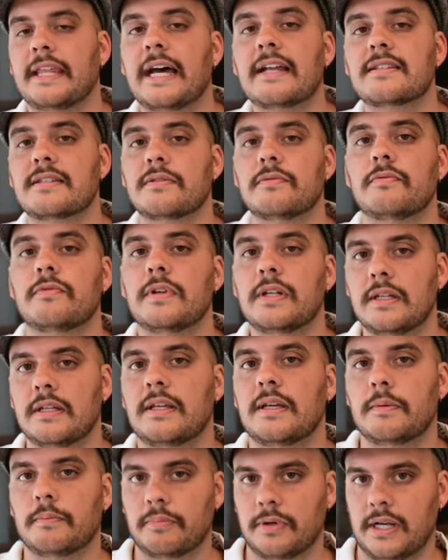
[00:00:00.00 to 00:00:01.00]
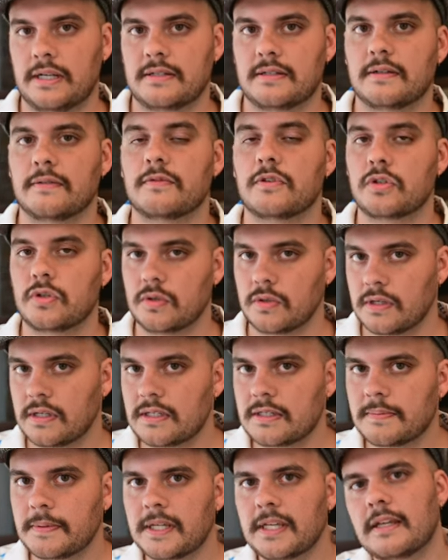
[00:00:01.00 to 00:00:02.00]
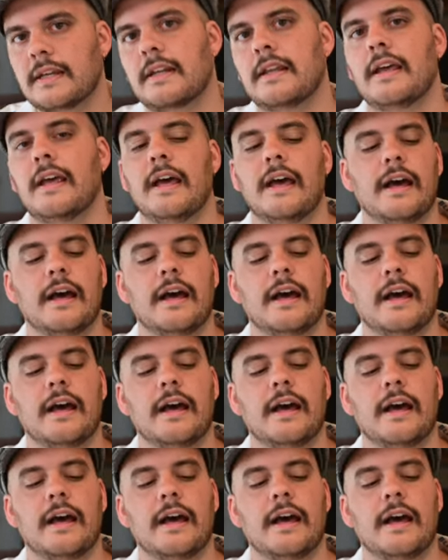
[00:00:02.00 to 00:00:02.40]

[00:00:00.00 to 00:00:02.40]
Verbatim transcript: that's a really impressive shooting speed.